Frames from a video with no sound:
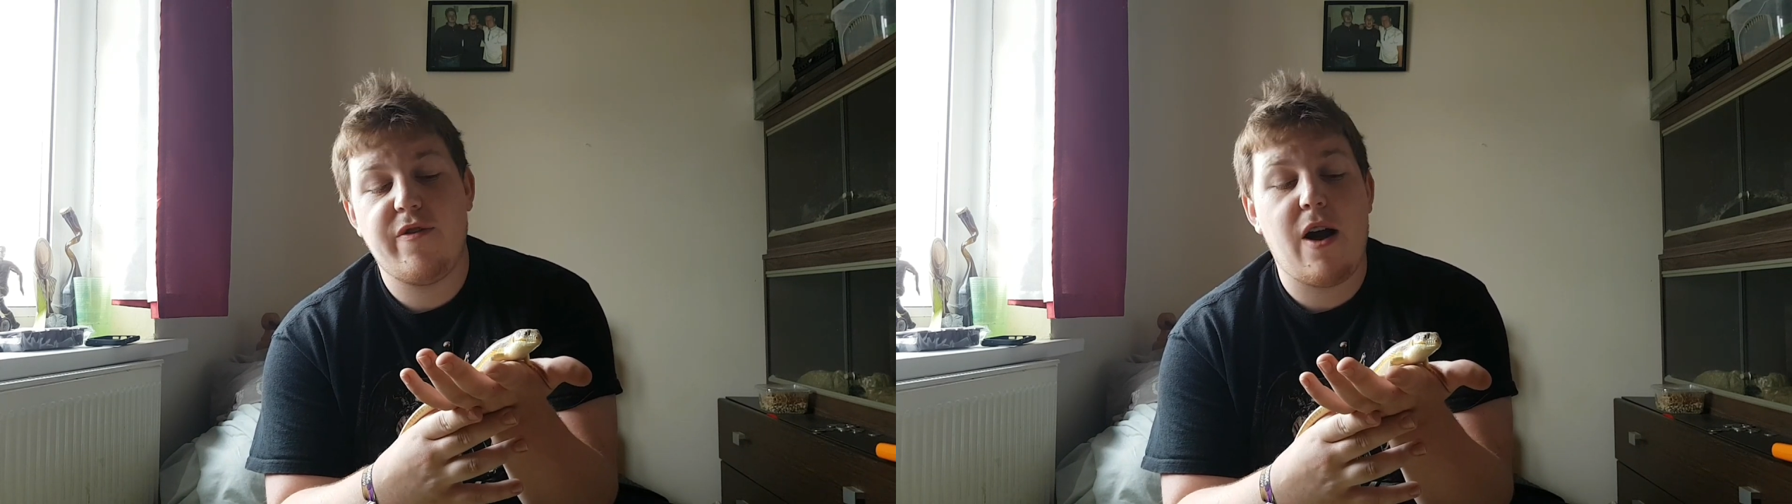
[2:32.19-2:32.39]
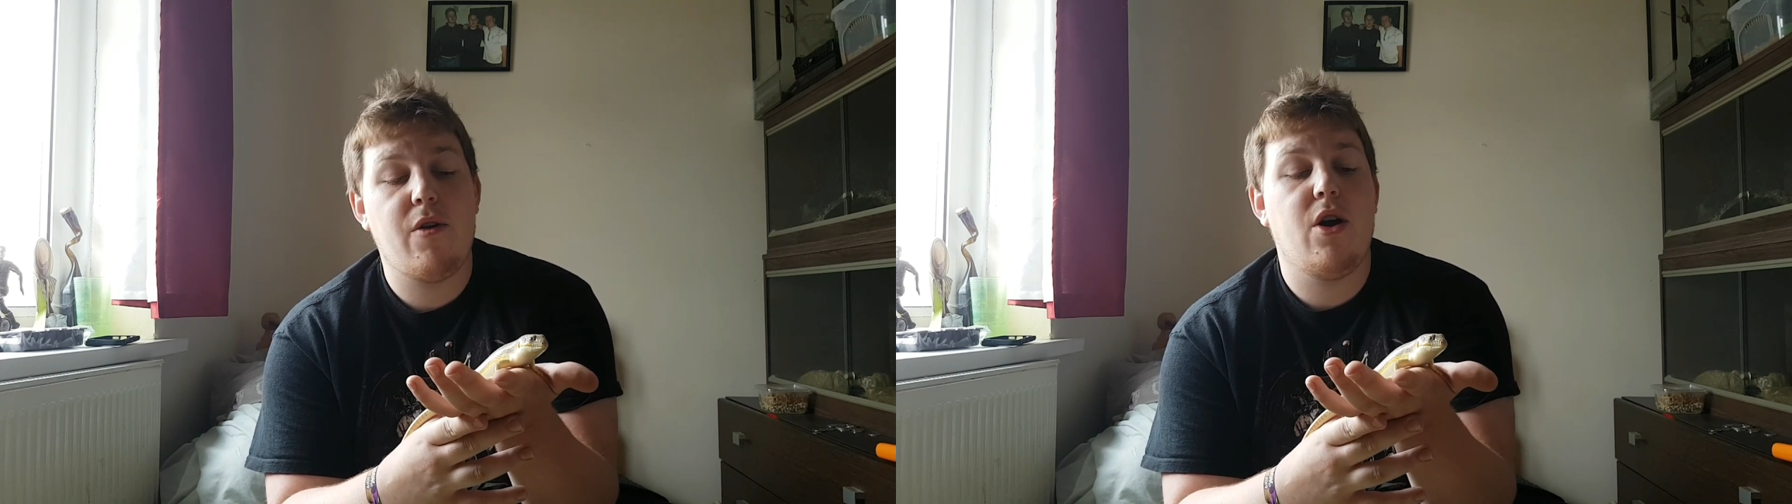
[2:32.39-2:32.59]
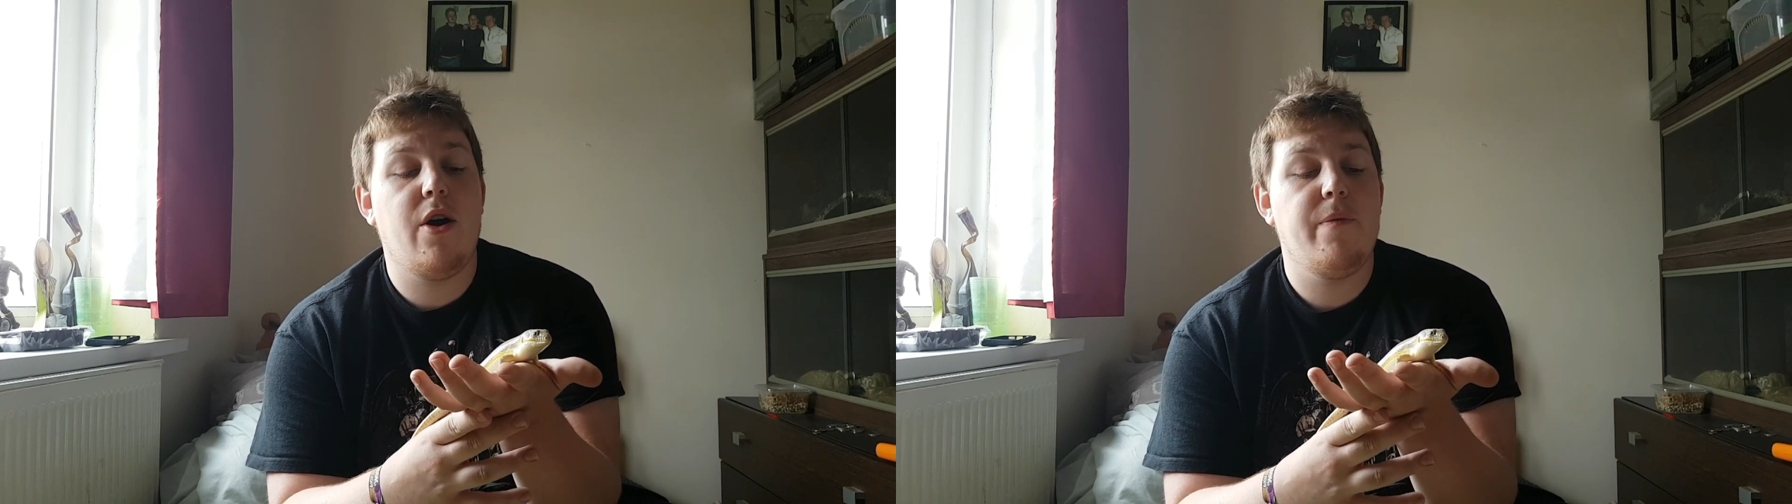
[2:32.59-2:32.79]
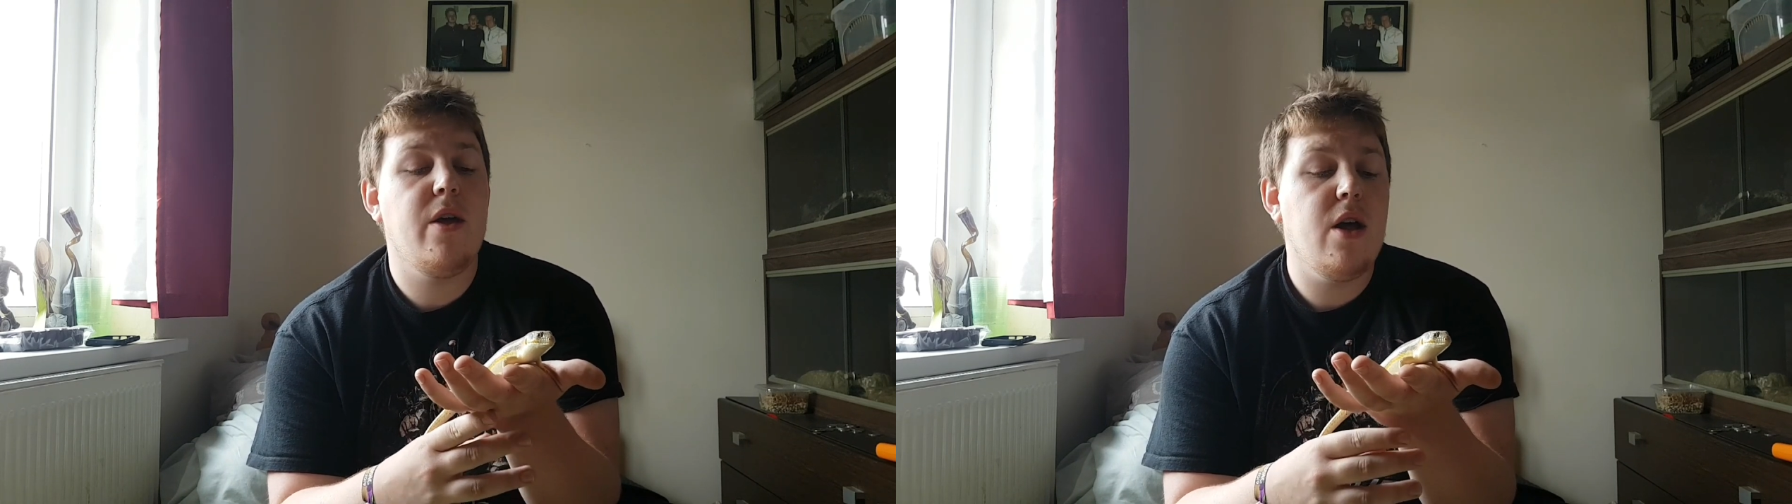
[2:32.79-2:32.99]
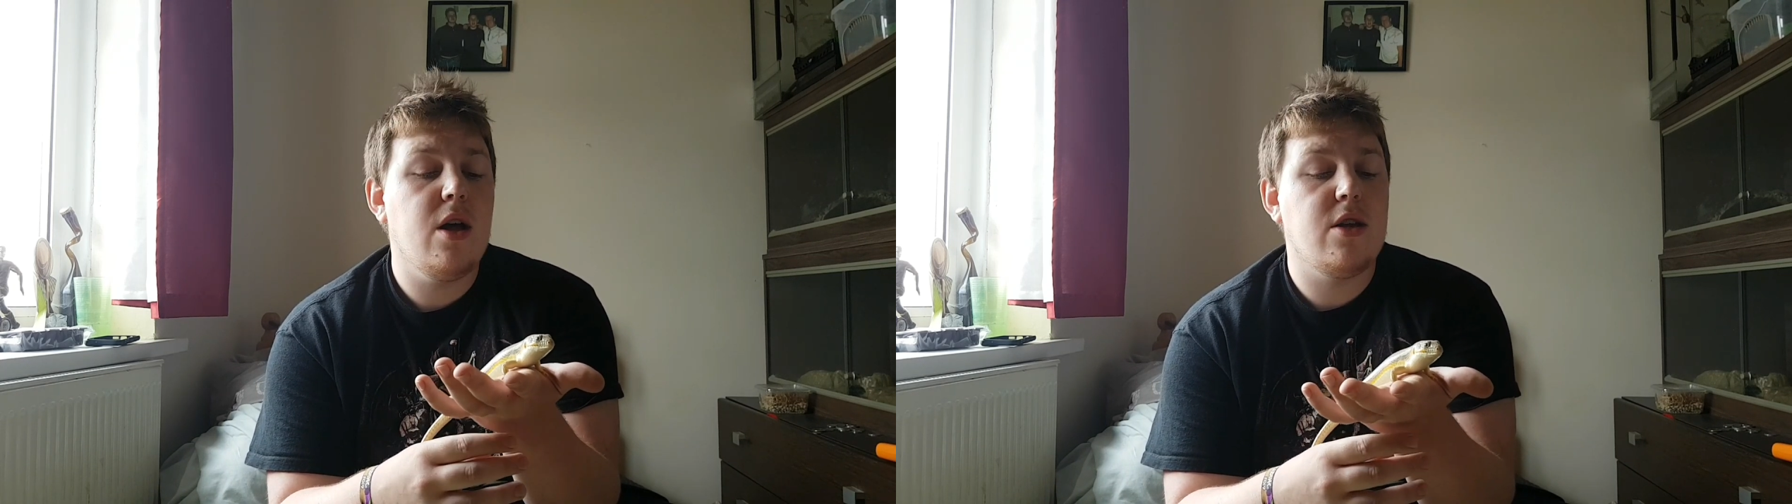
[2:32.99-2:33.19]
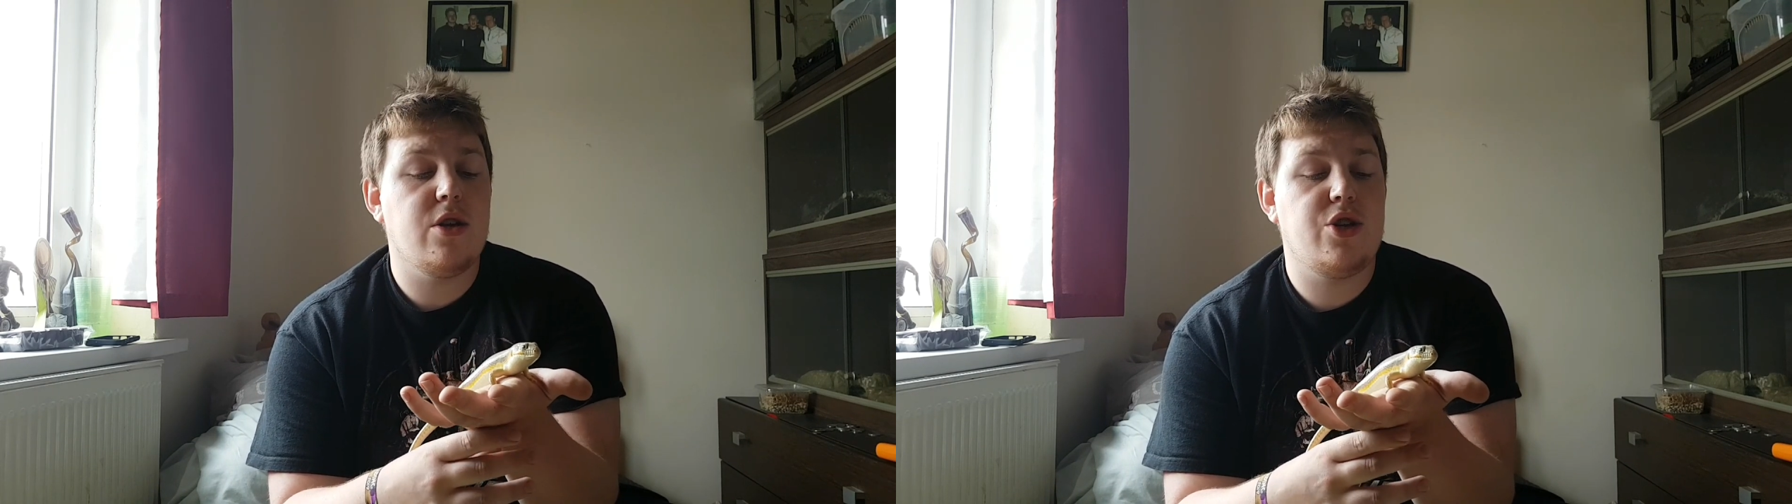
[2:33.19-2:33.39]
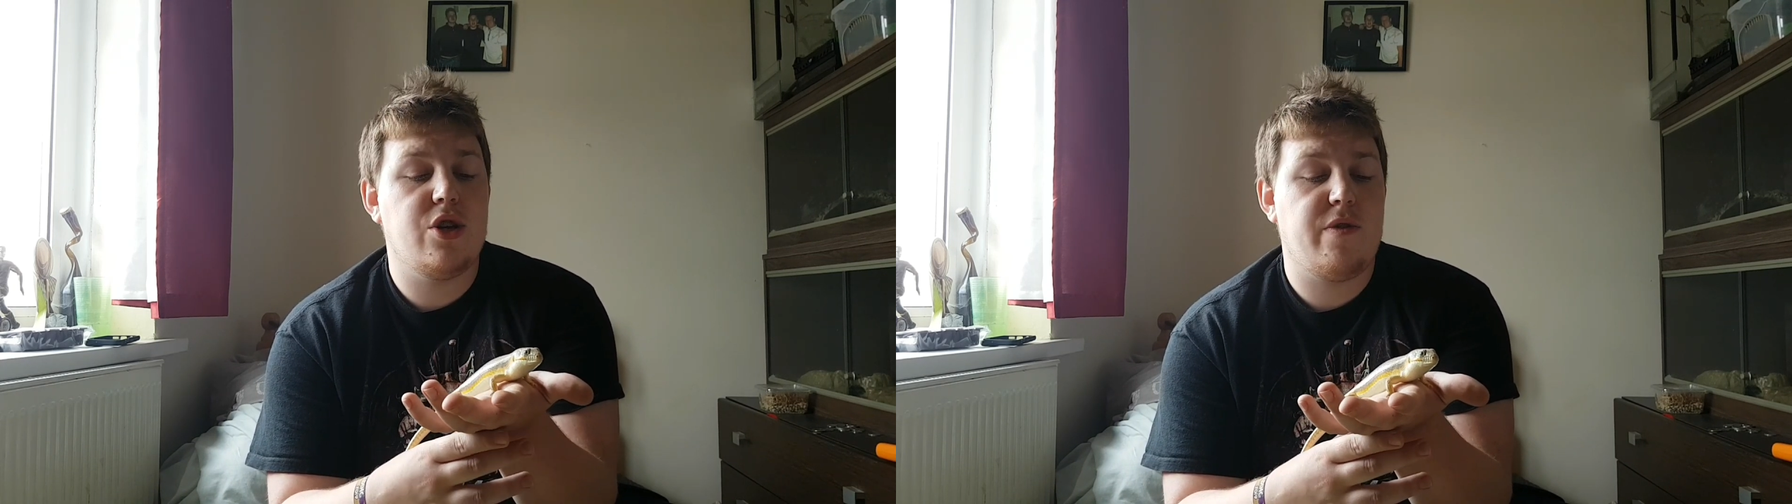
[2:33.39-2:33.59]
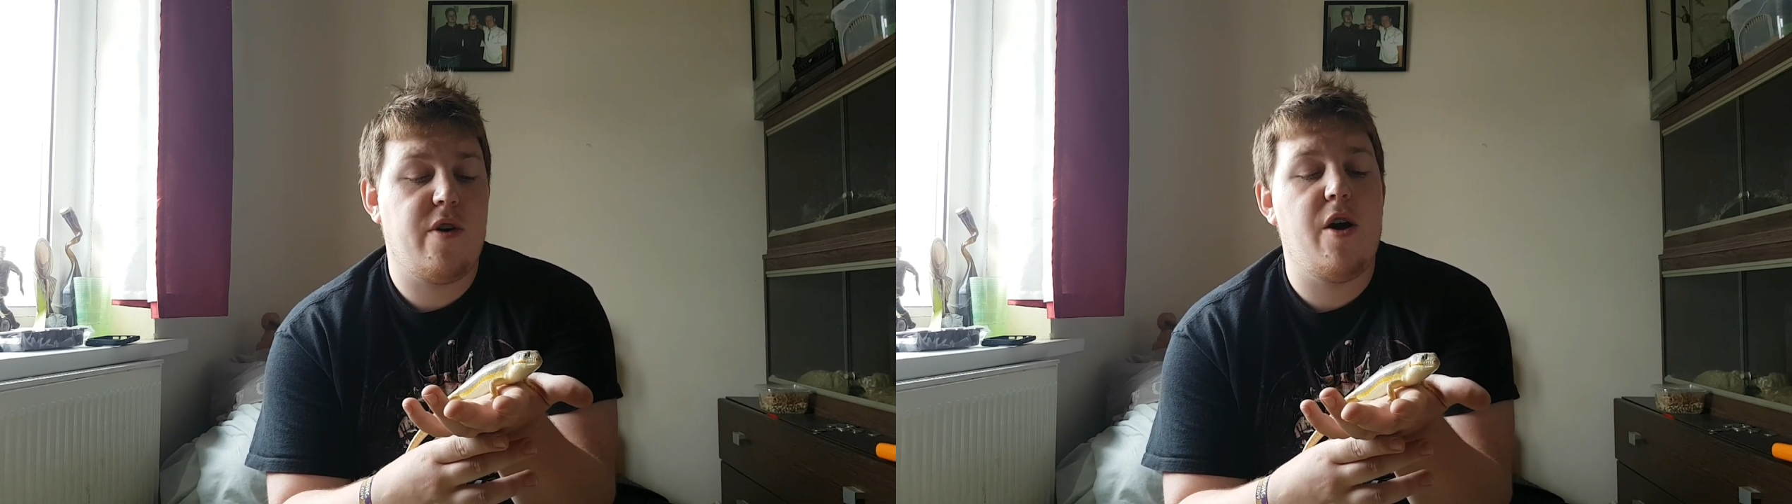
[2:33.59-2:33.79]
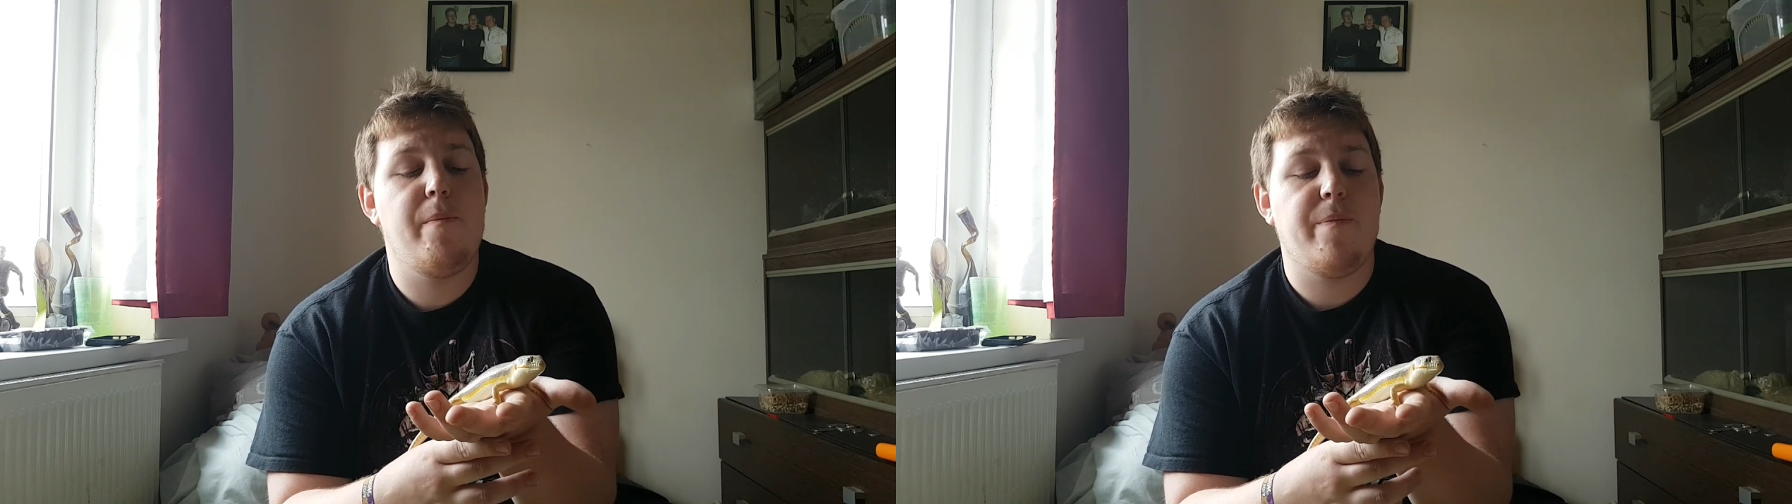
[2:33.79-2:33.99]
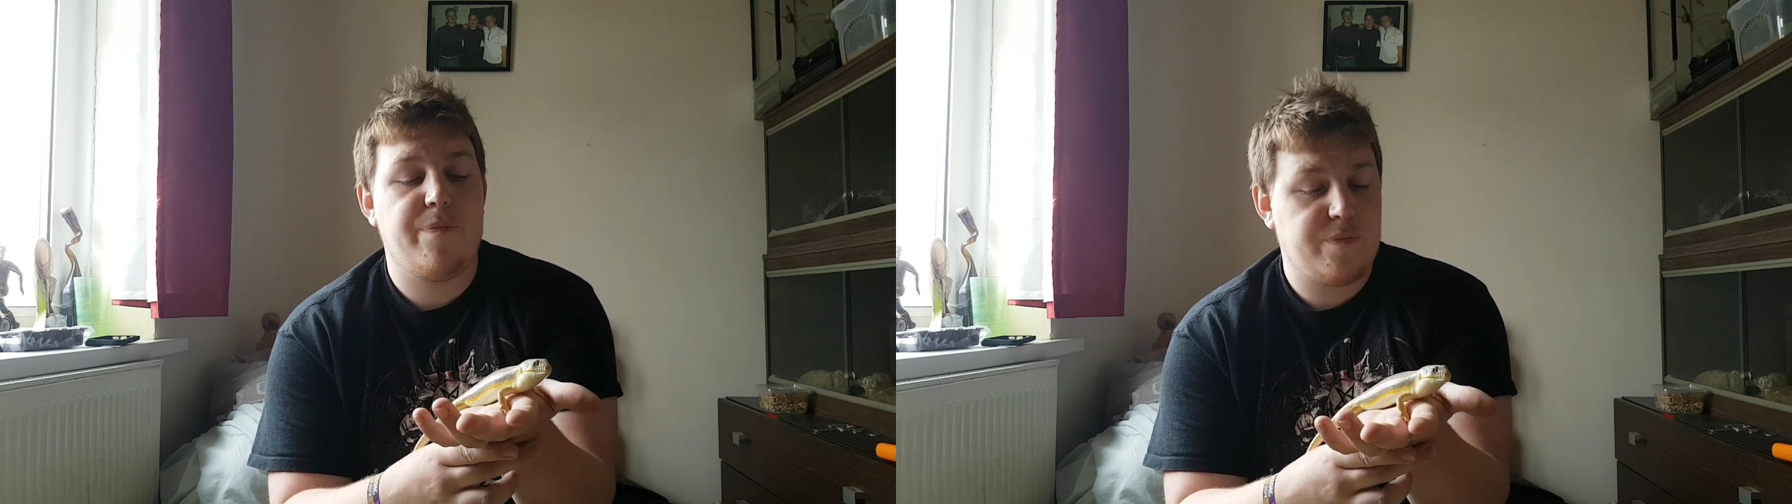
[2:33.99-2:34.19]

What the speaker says: Fahrenheit does just fine.